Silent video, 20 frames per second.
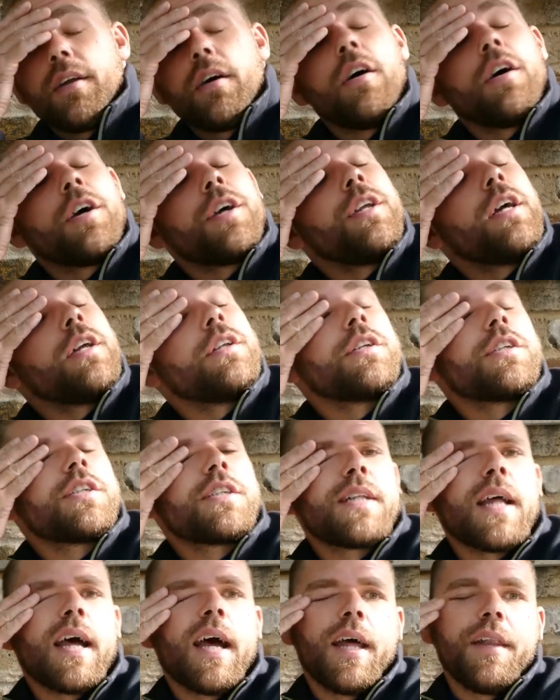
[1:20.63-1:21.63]
I can
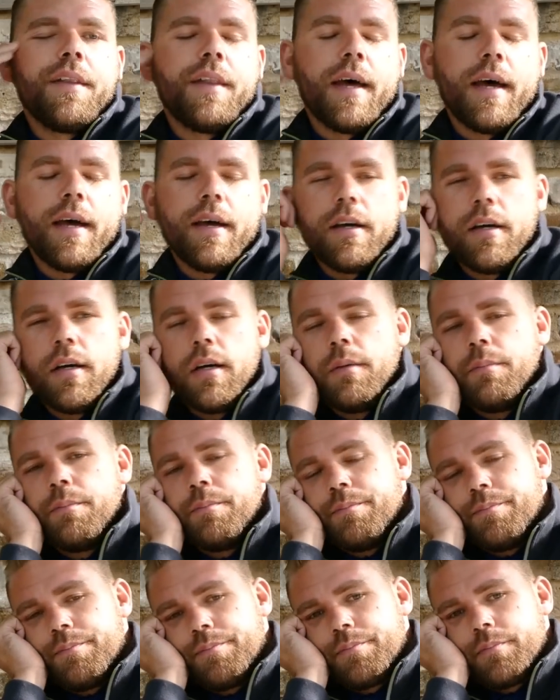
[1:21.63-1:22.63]
understand that.
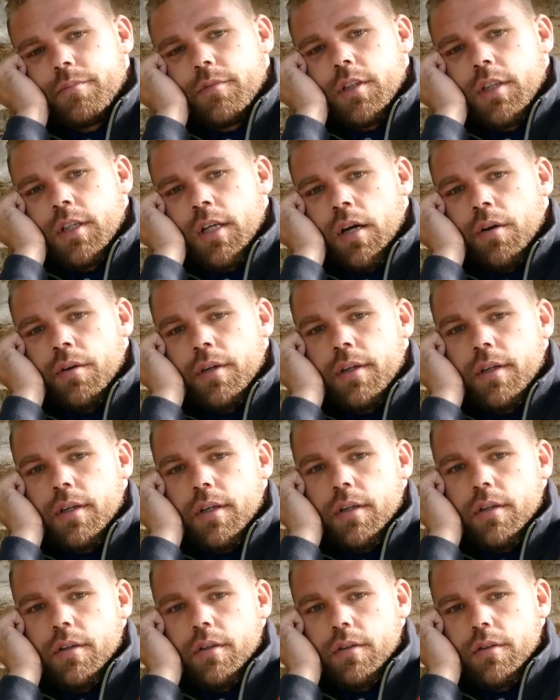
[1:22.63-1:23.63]
Um, you know, he
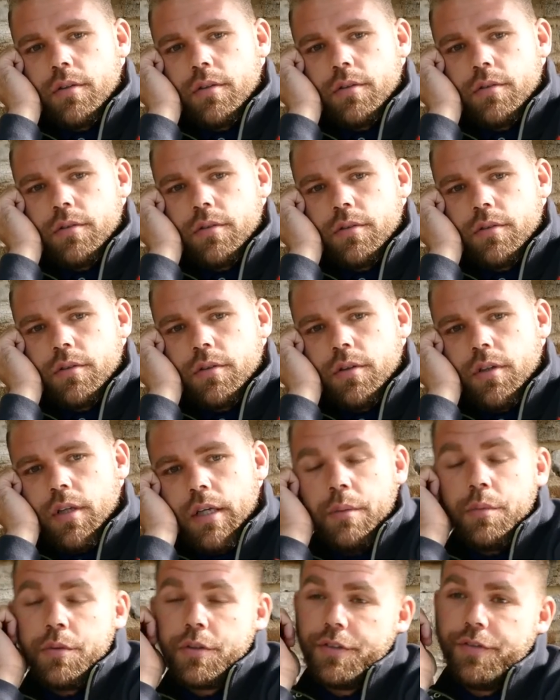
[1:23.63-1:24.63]

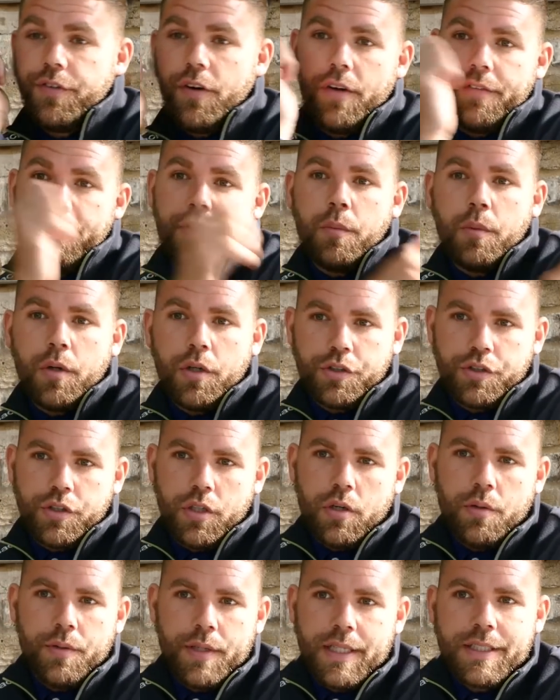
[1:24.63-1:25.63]
he wants to fight for the world
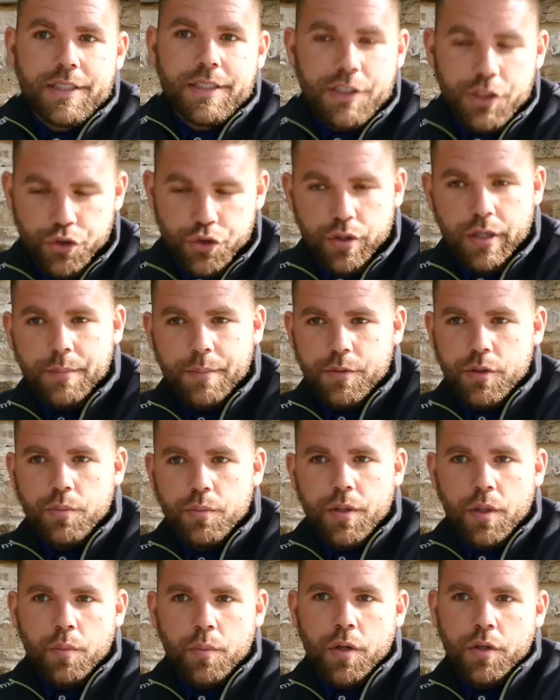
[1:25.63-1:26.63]
title, and that's his dream to
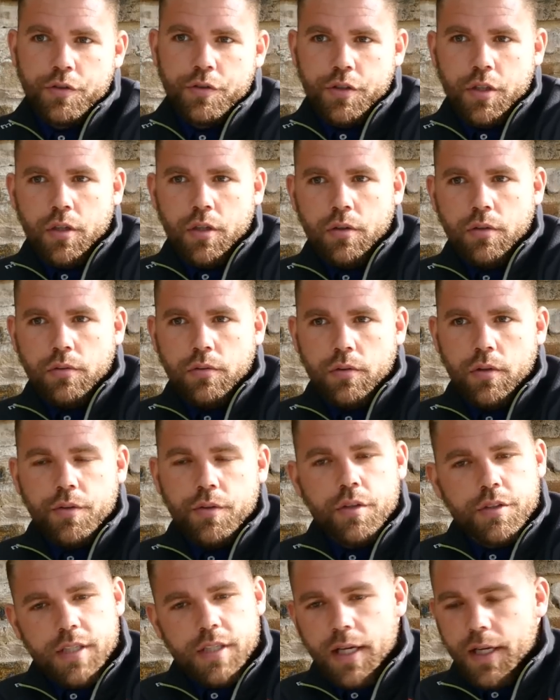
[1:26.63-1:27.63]
win a world title.
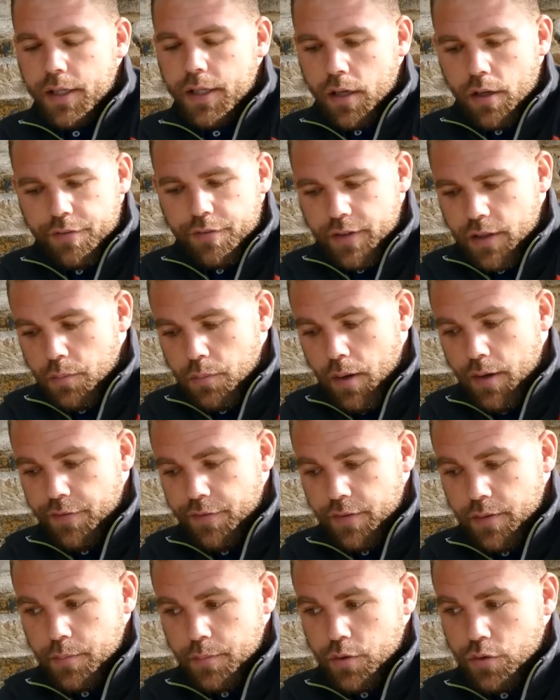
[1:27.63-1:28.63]
Not taking nothing away
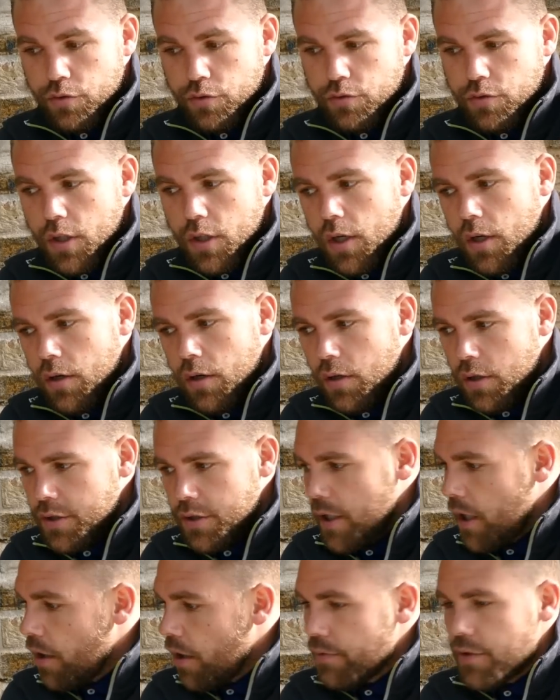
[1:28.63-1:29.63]
from him because, like I
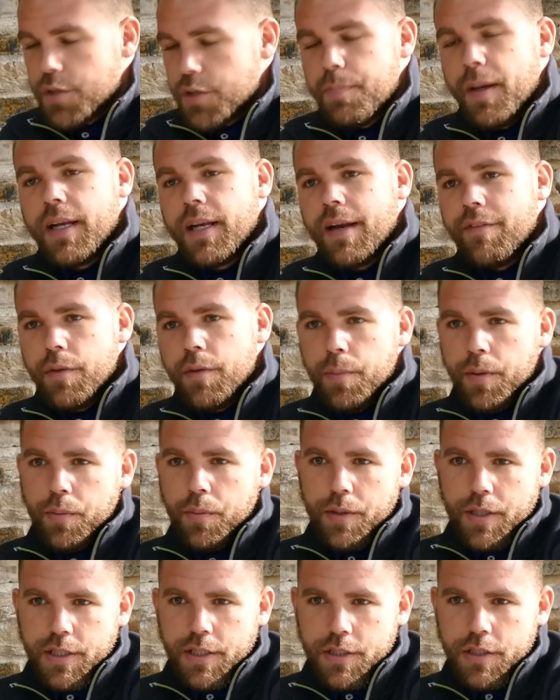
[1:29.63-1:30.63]
say, I respect everybody
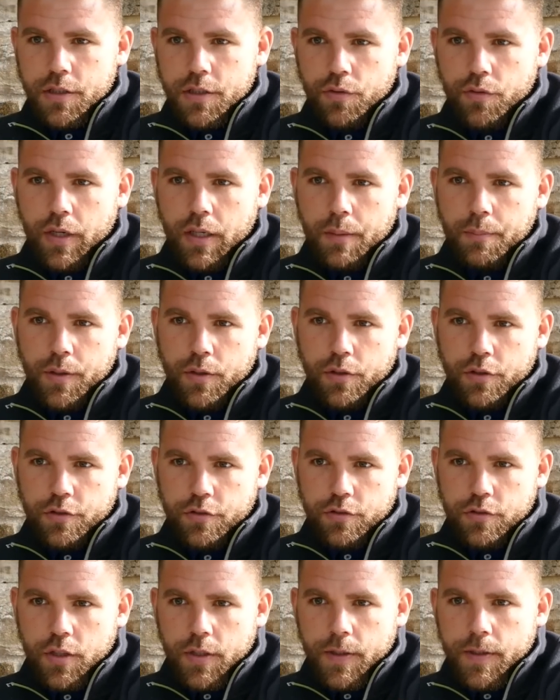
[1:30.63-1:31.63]
who gets in the ring
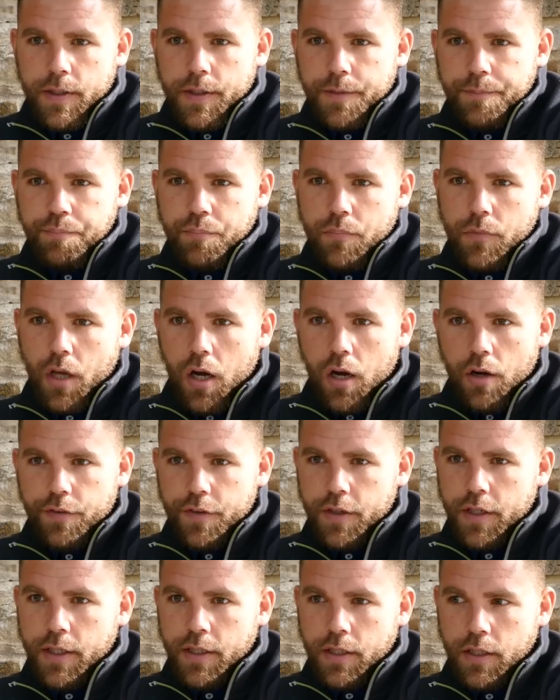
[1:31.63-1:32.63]
because over
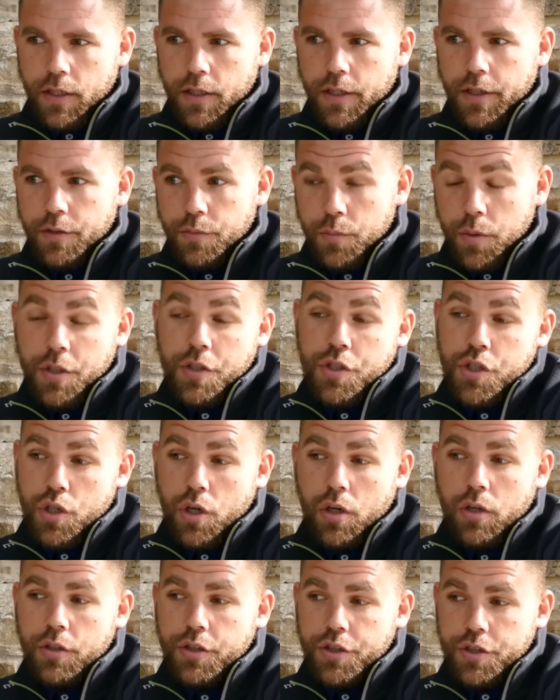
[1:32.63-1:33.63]
in England here and in
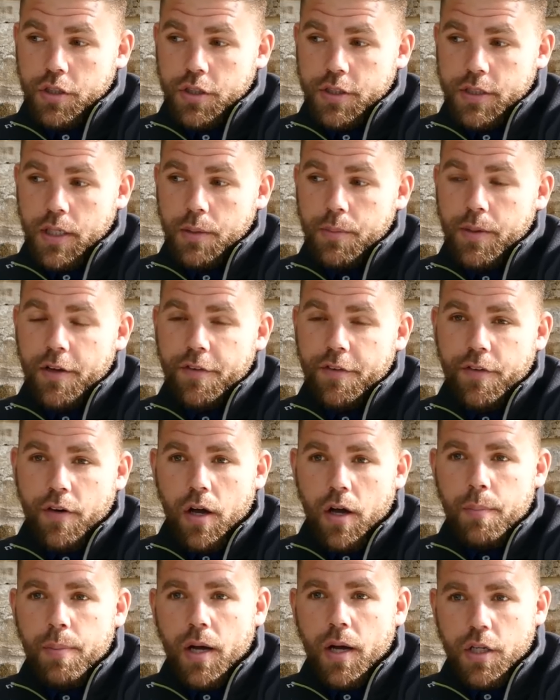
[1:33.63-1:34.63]
Scotland, so we had a
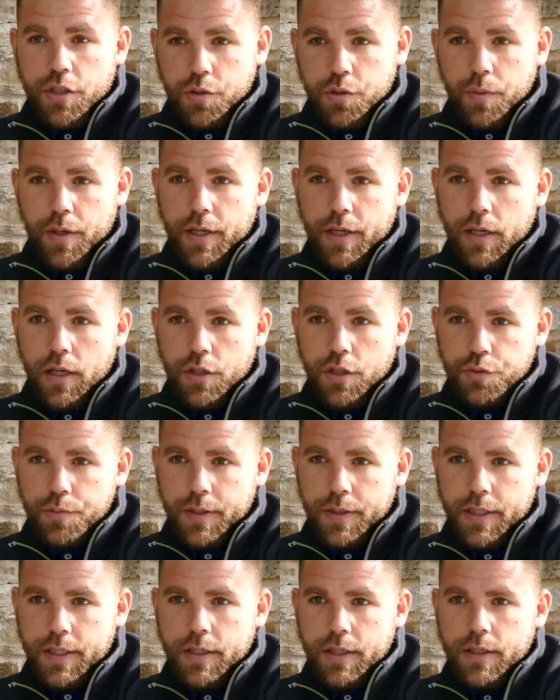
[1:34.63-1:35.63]
fighter pass away last week.